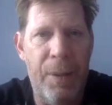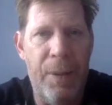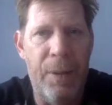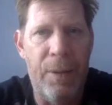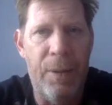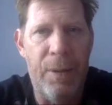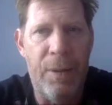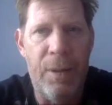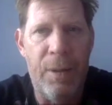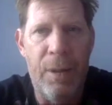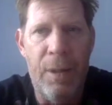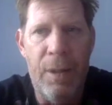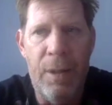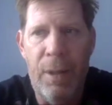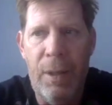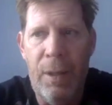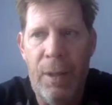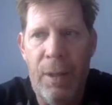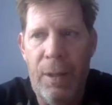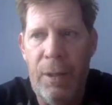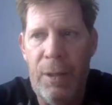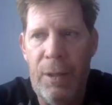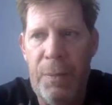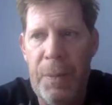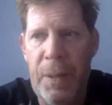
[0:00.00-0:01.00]
there's
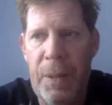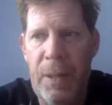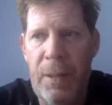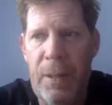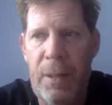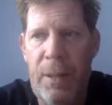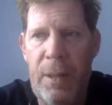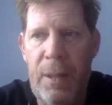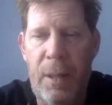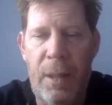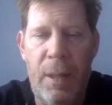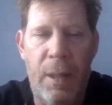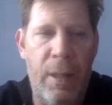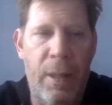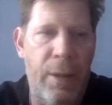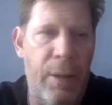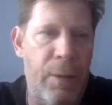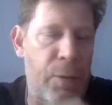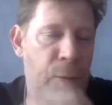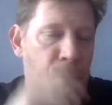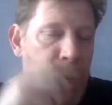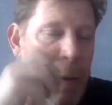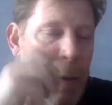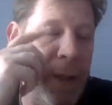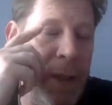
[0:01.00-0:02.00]
there's been
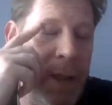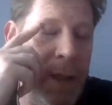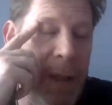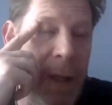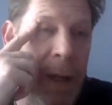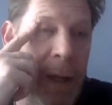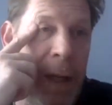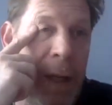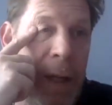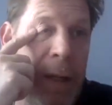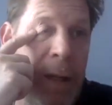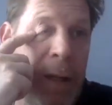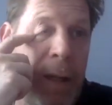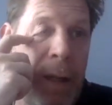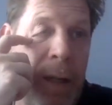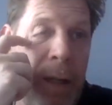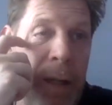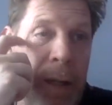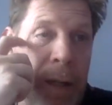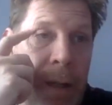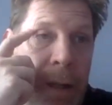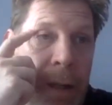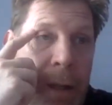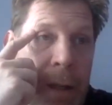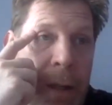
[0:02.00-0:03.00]
there's one study in,
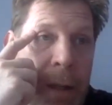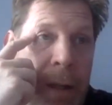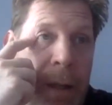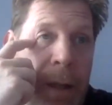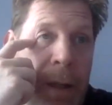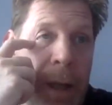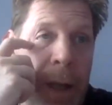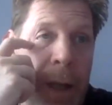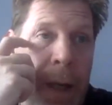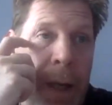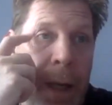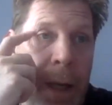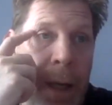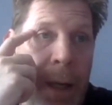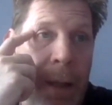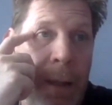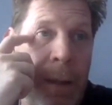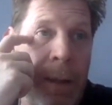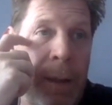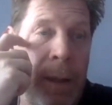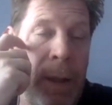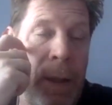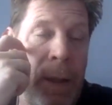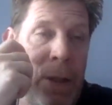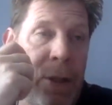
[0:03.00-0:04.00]
in uh,
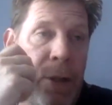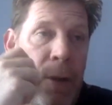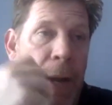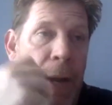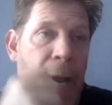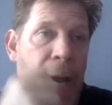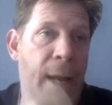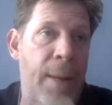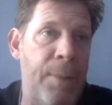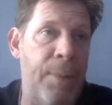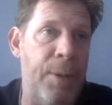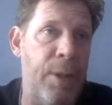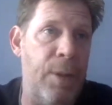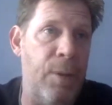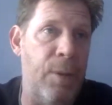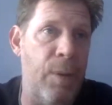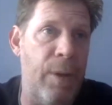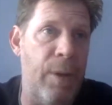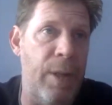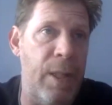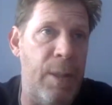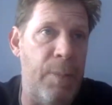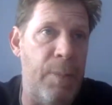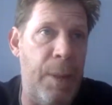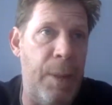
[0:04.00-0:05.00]
New Hampshire
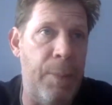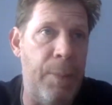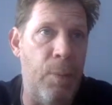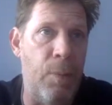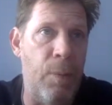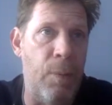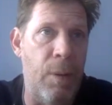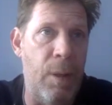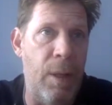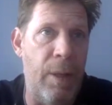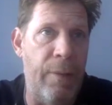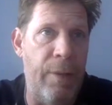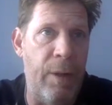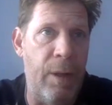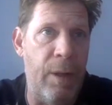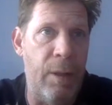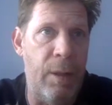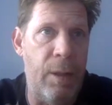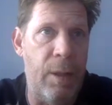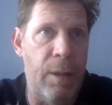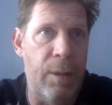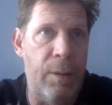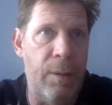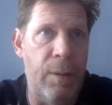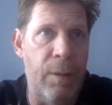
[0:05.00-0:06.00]
where these people were
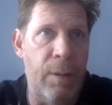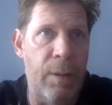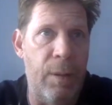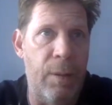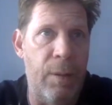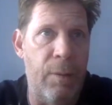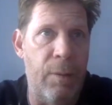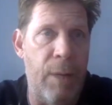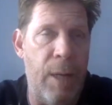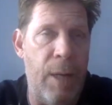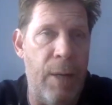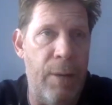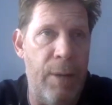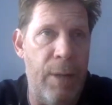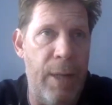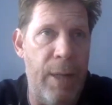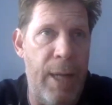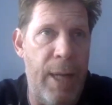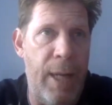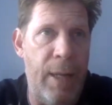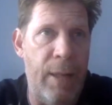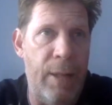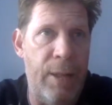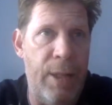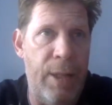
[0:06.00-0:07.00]
living around an
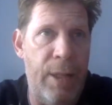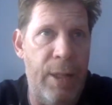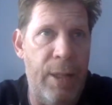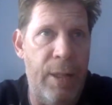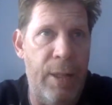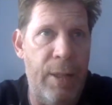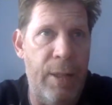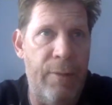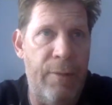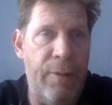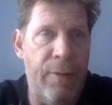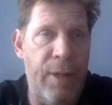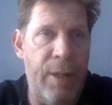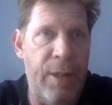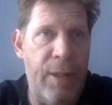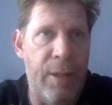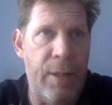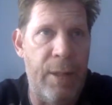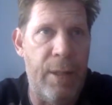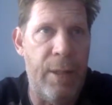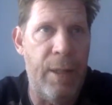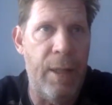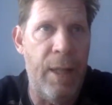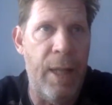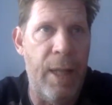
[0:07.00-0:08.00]

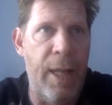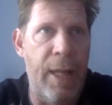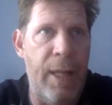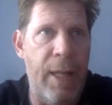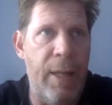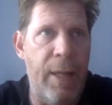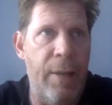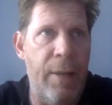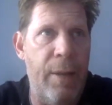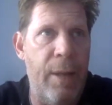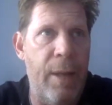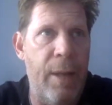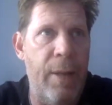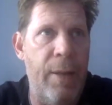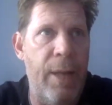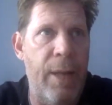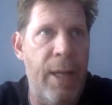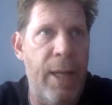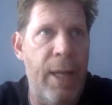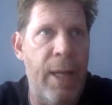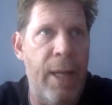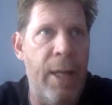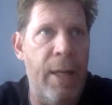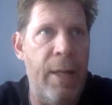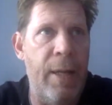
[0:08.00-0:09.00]
algae-infested lake, and, and
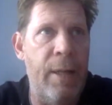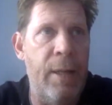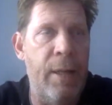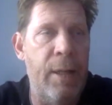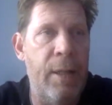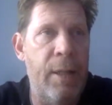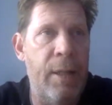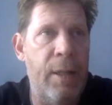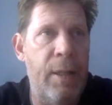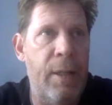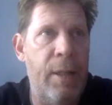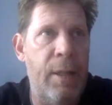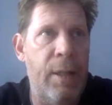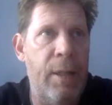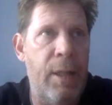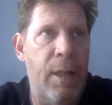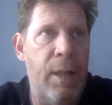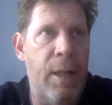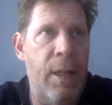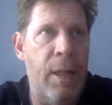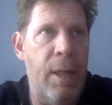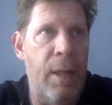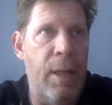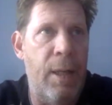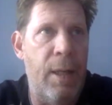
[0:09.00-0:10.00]
they had
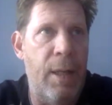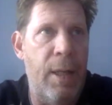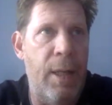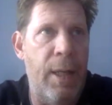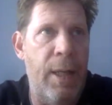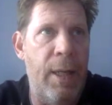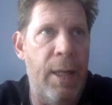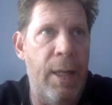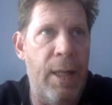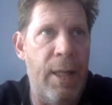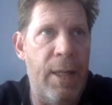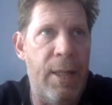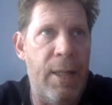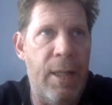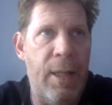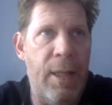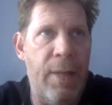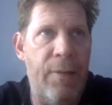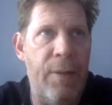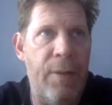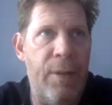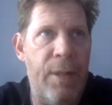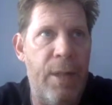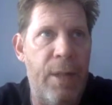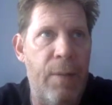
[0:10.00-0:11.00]
uh, A L S
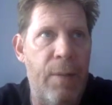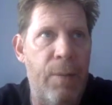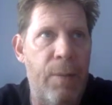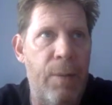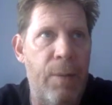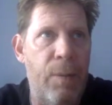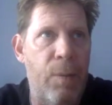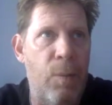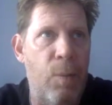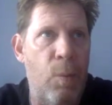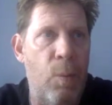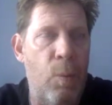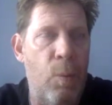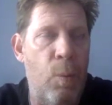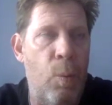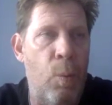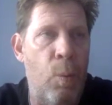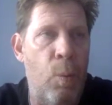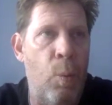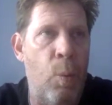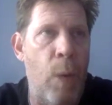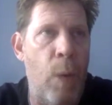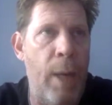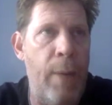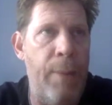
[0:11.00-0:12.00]
levels that were
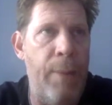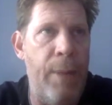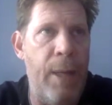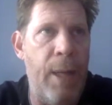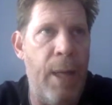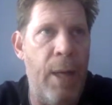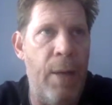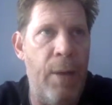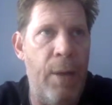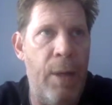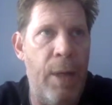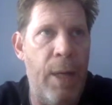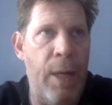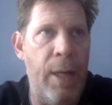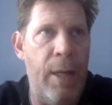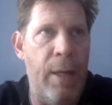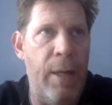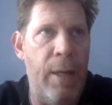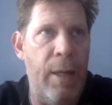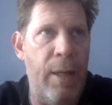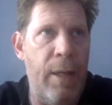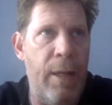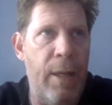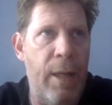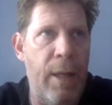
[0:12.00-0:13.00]
way beyond
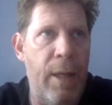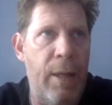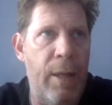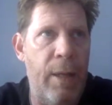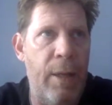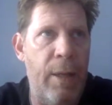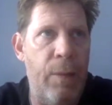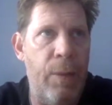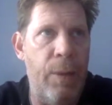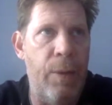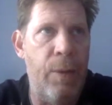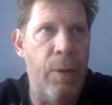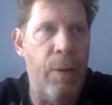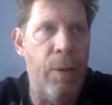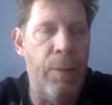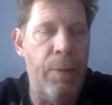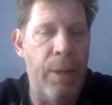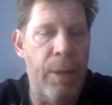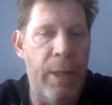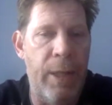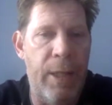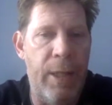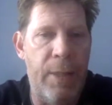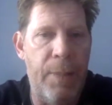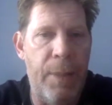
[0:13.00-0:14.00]
anything that they would
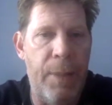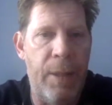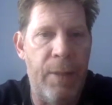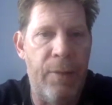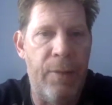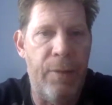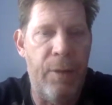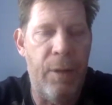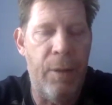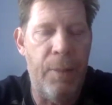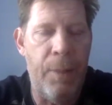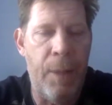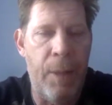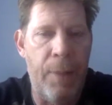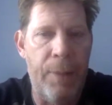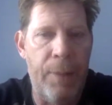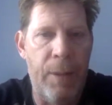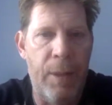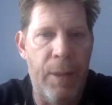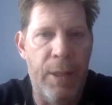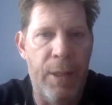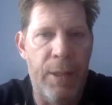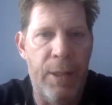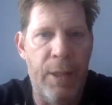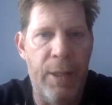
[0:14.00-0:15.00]
normally expect for a
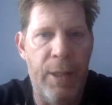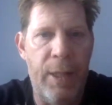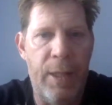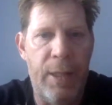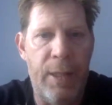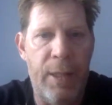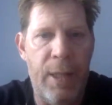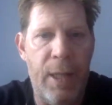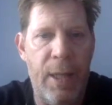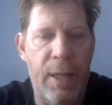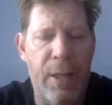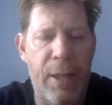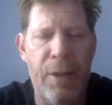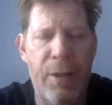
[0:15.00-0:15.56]
population that size.